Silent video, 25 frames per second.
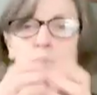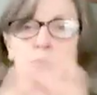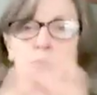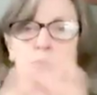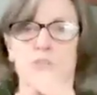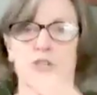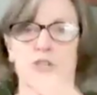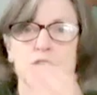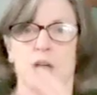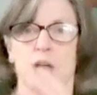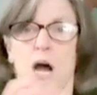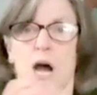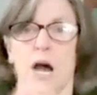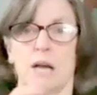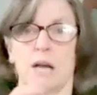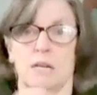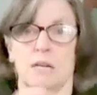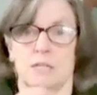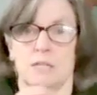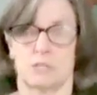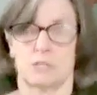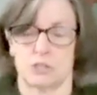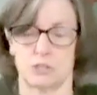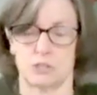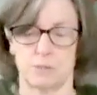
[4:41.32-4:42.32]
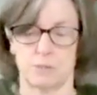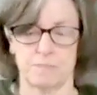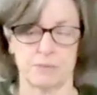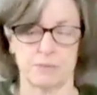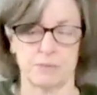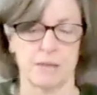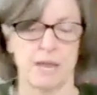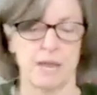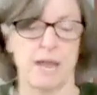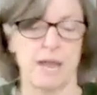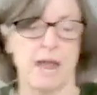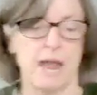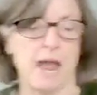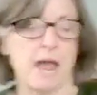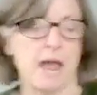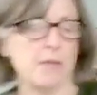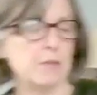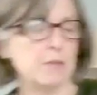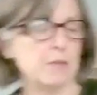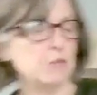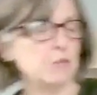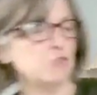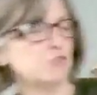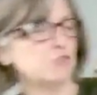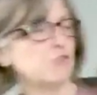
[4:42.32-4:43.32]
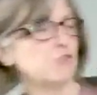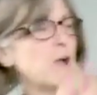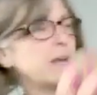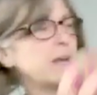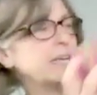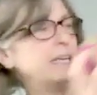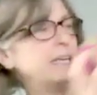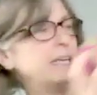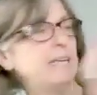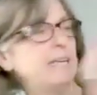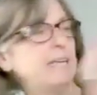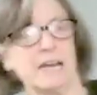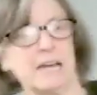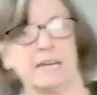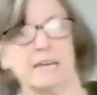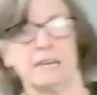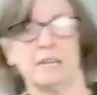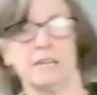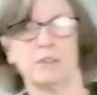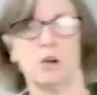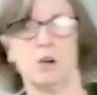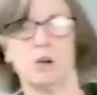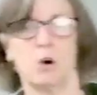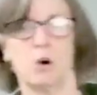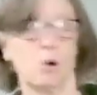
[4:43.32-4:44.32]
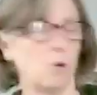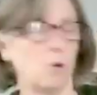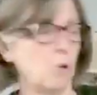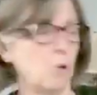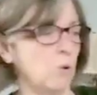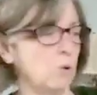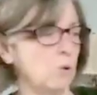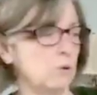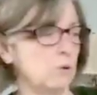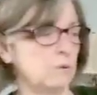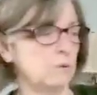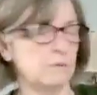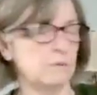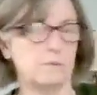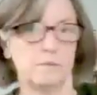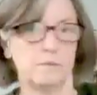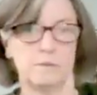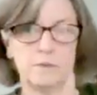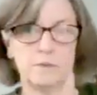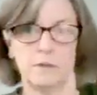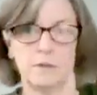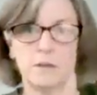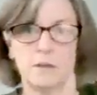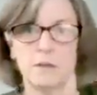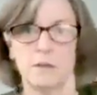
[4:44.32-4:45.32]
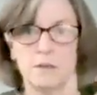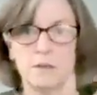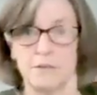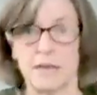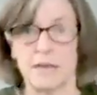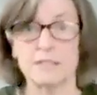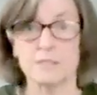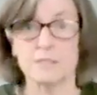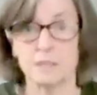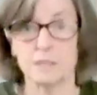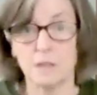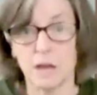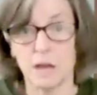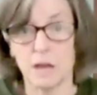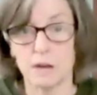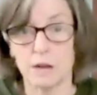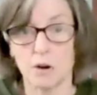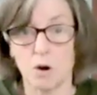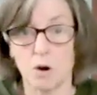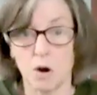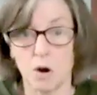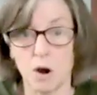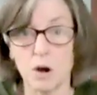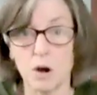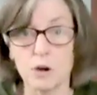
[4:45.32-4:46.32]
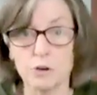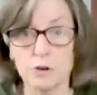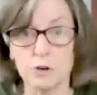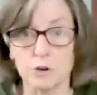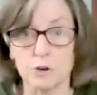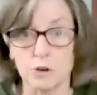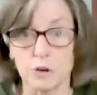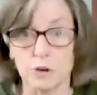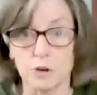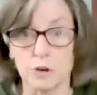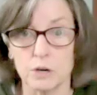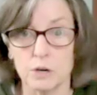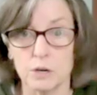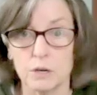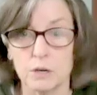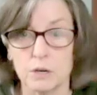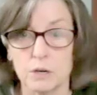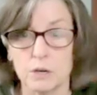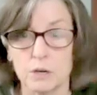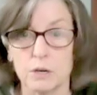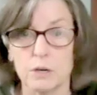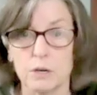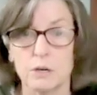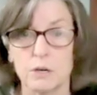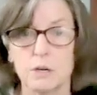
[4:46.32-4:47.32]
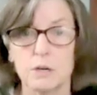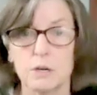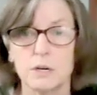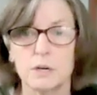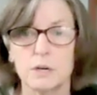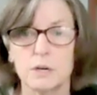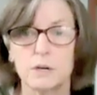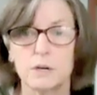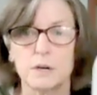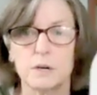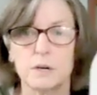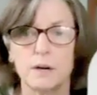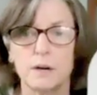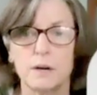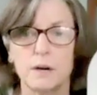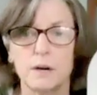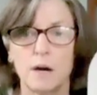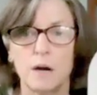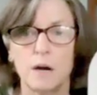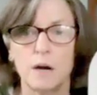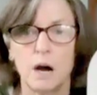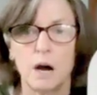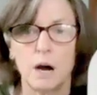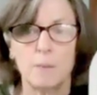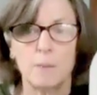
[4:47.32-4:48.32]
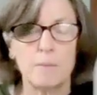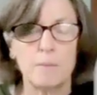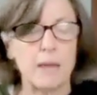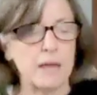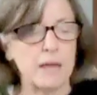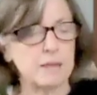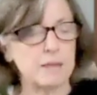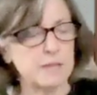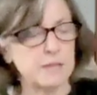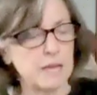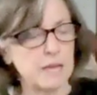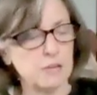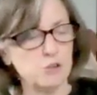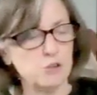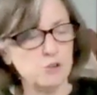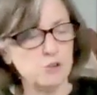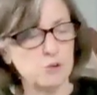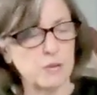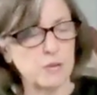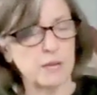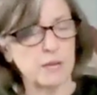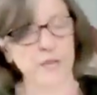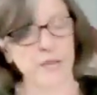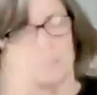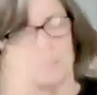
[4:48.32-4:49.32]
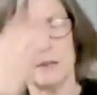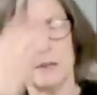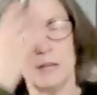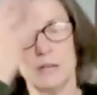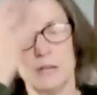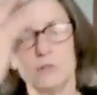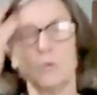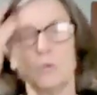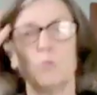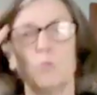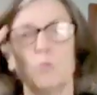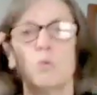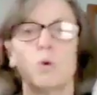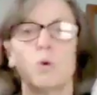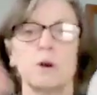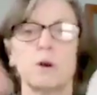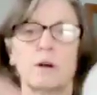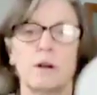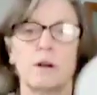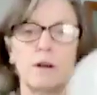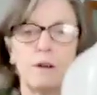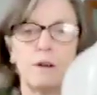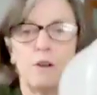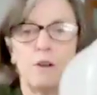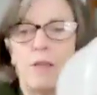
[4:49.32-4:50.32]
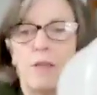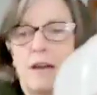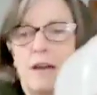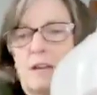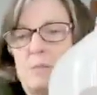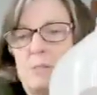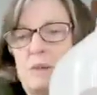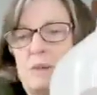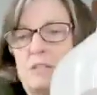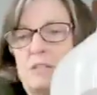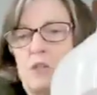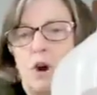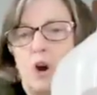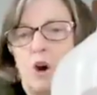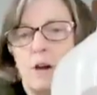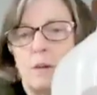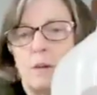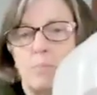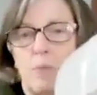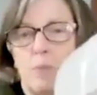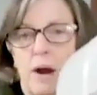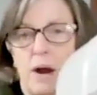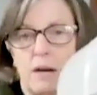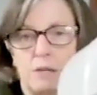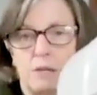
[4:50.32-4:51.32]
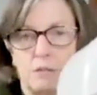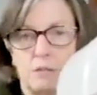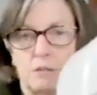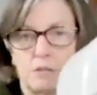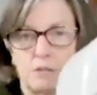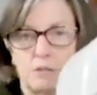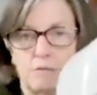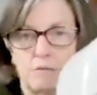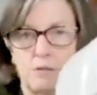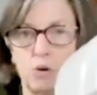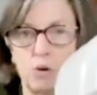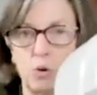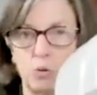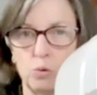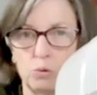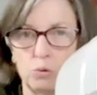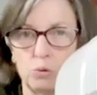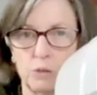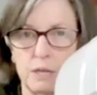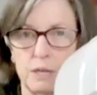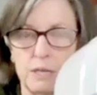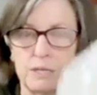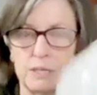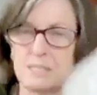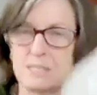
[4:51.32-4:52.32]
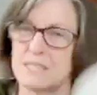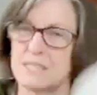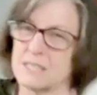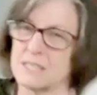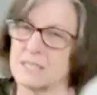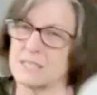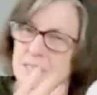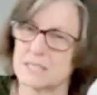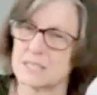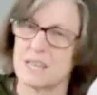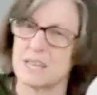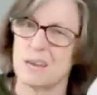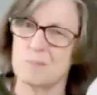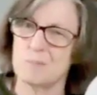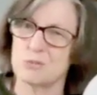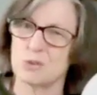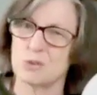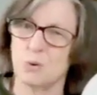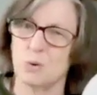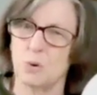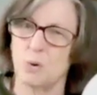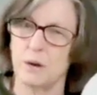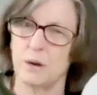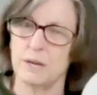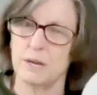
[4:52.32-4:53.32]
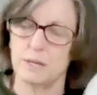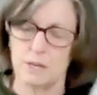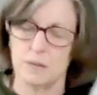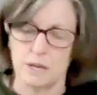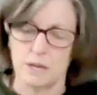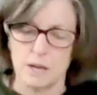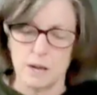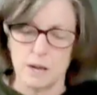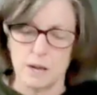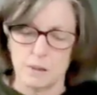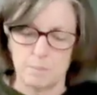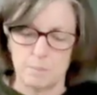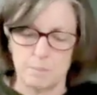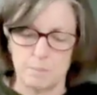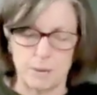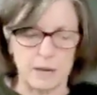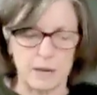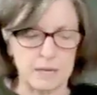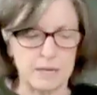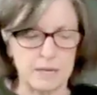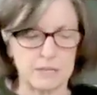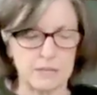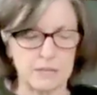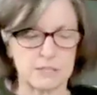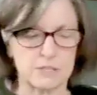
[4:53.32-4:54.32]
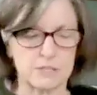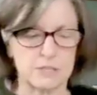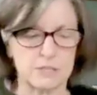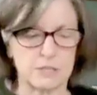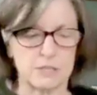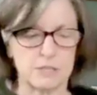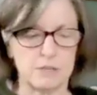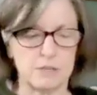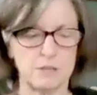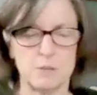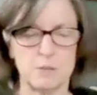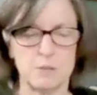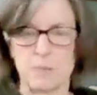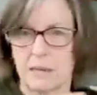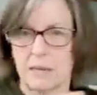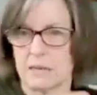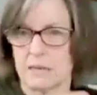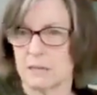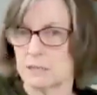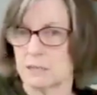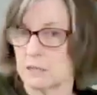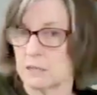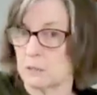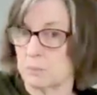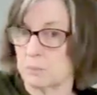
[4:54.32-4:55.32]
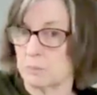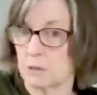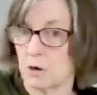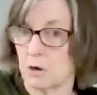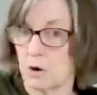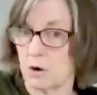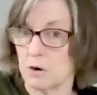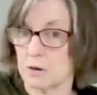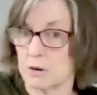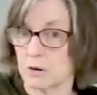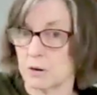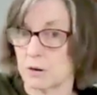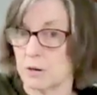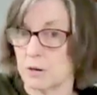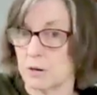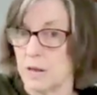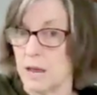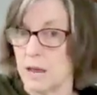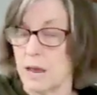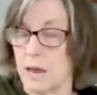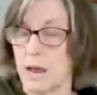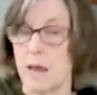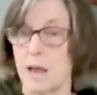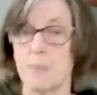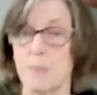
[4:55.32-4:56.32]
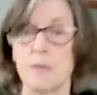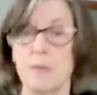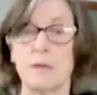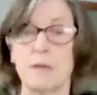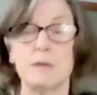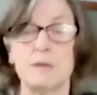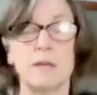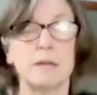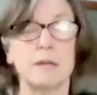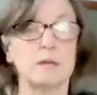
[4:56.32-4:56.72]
your socks, and then you try to get it in the hole, that's a lot harder. And that you can then work, that could be target practice for older kids. It's the same toy, but you make it a little bit harder. And then